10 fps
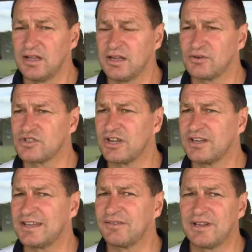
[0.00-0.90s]
you know
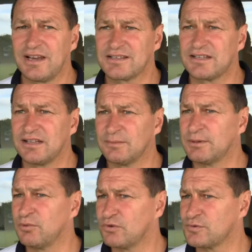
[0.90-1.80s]
certainly giving Alex a little
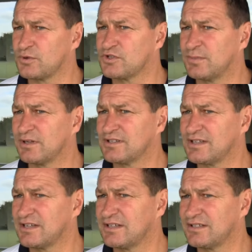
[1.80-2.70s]
bit more
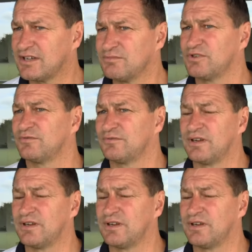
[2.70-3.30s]
responsibility in terms of